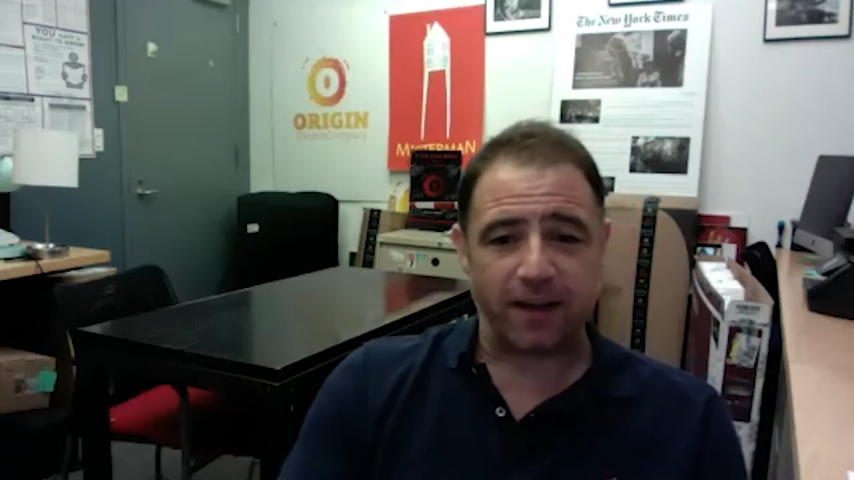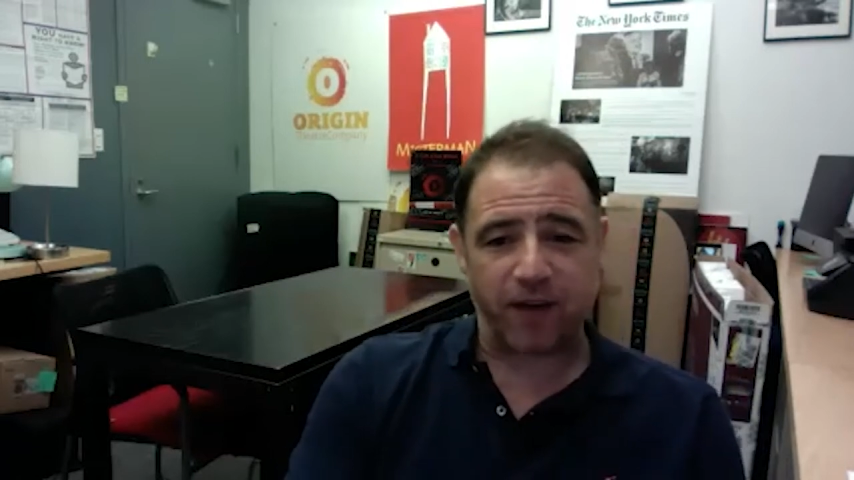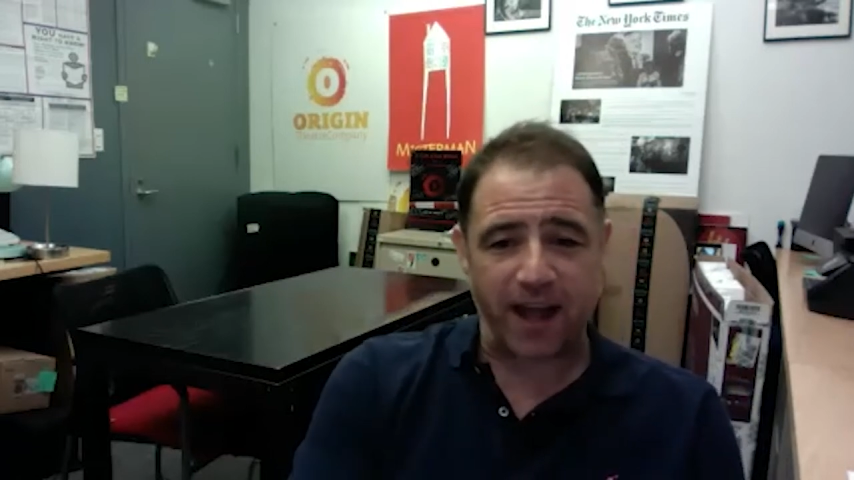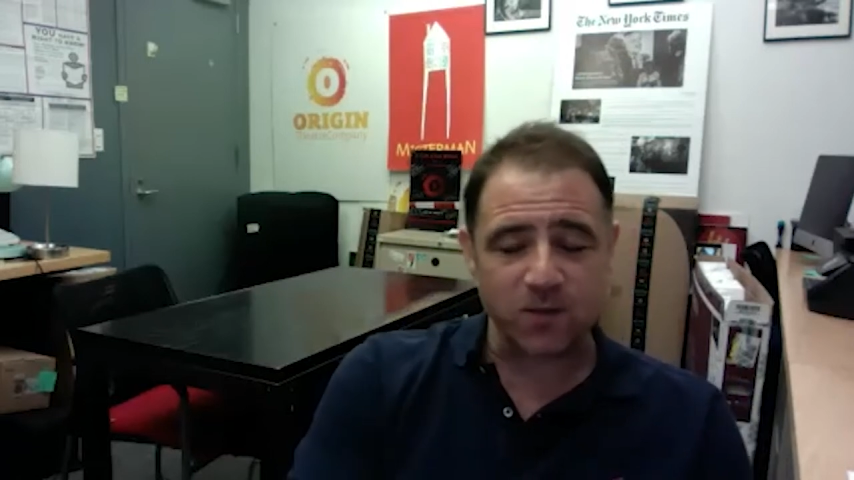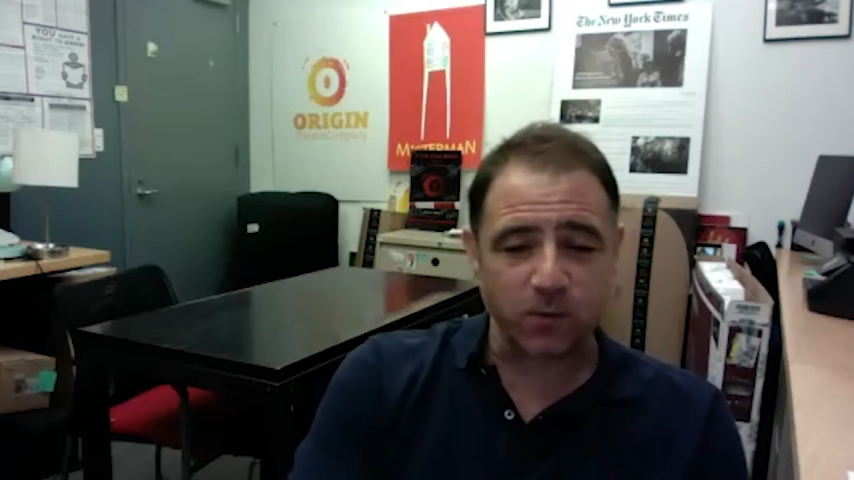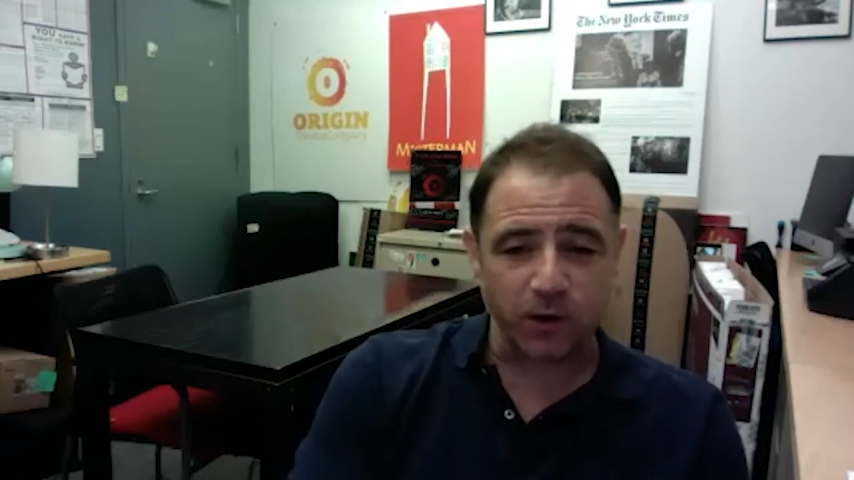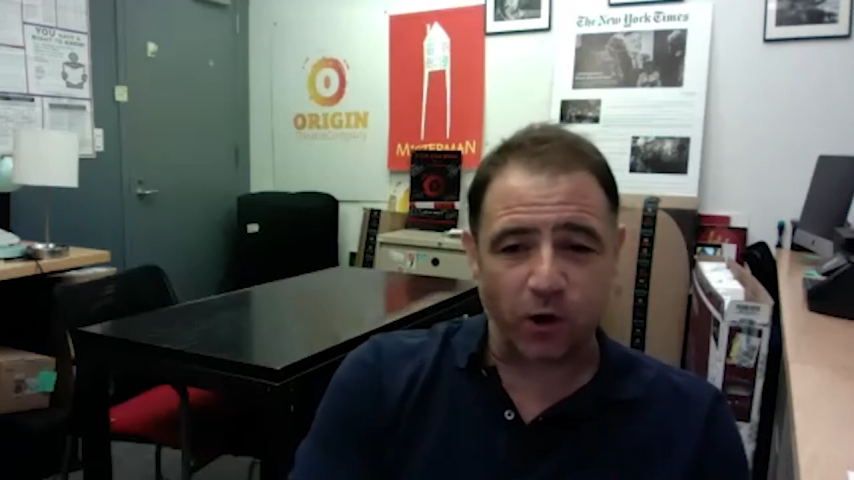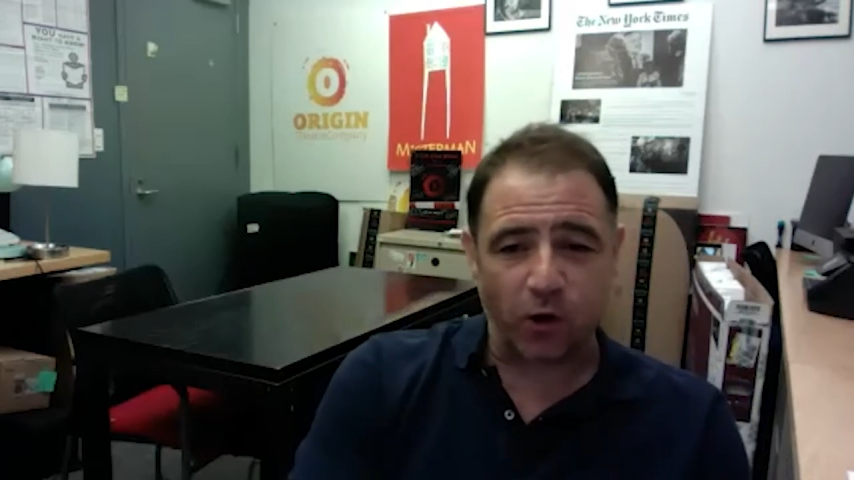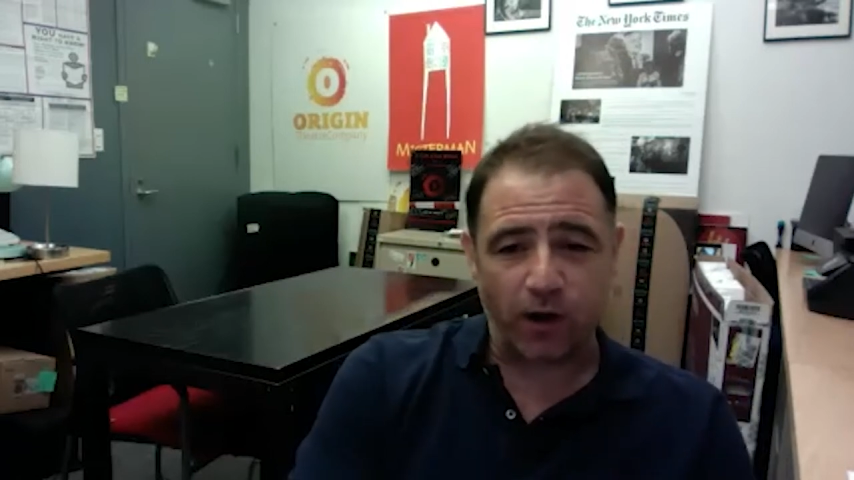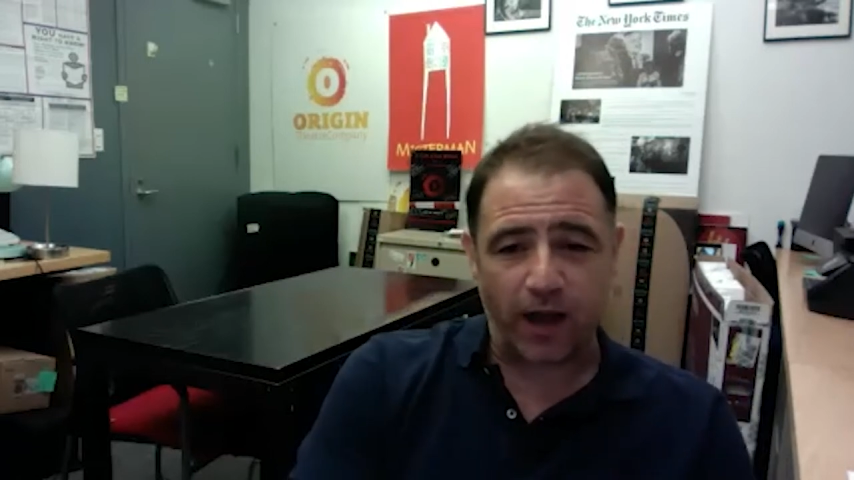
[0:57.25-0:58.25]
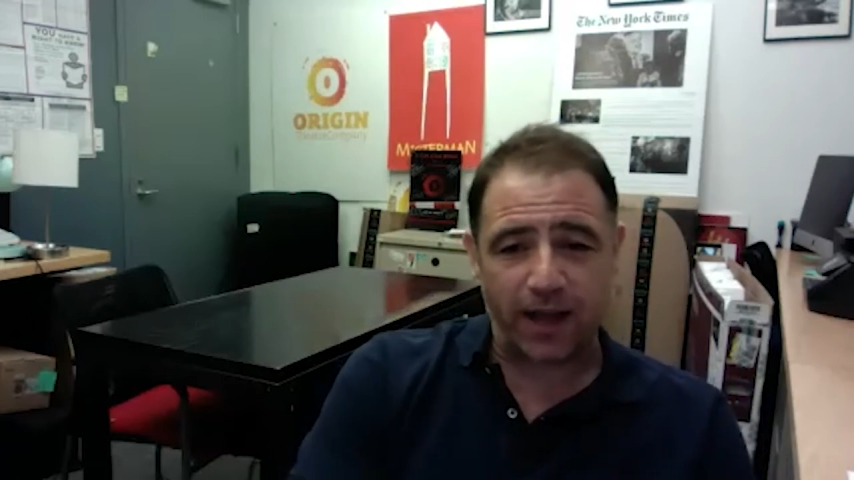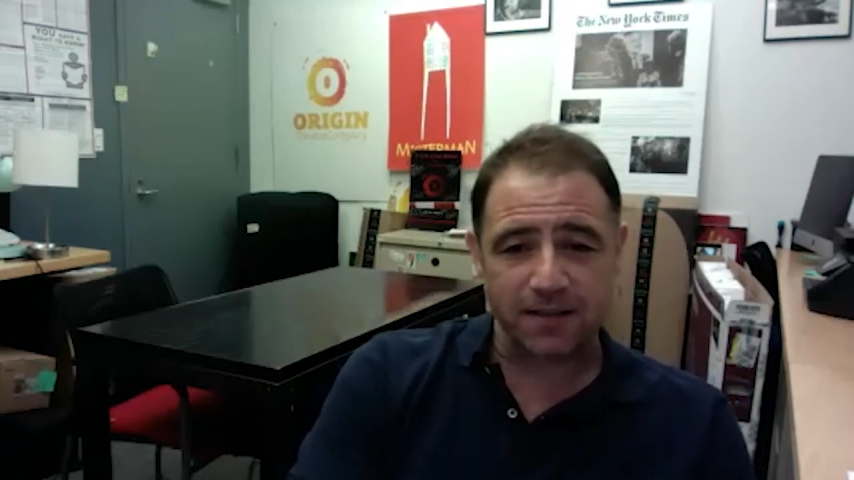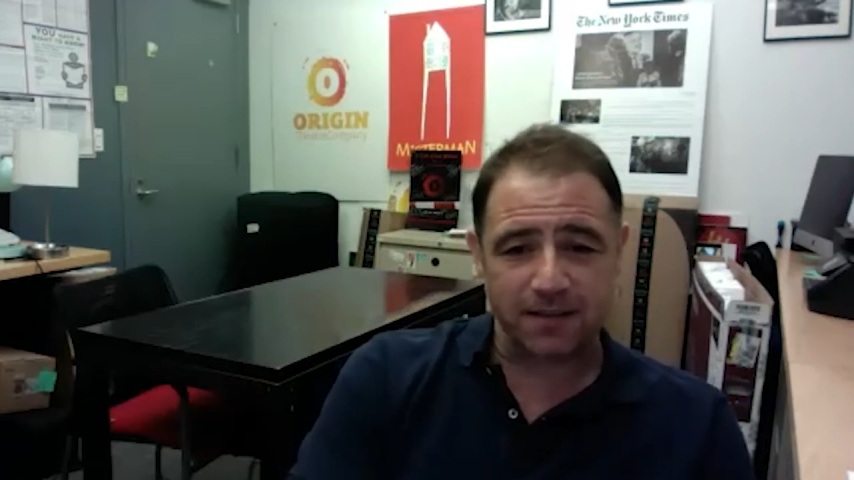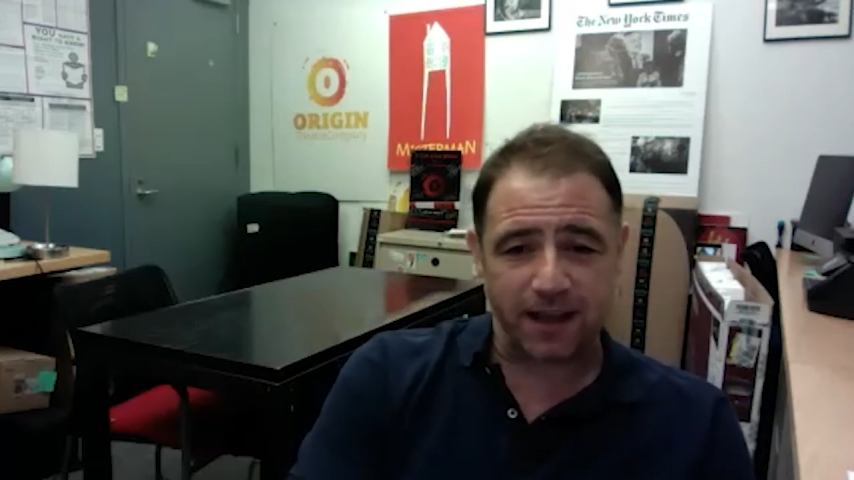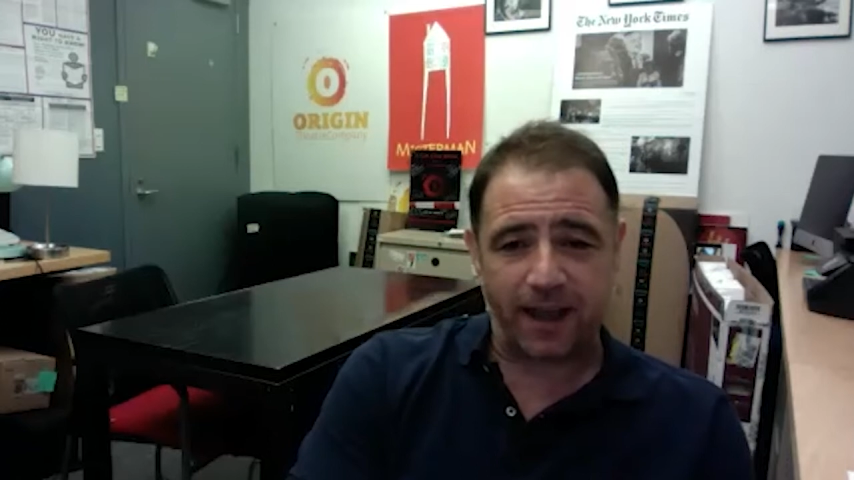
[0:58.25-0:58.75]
fans will know as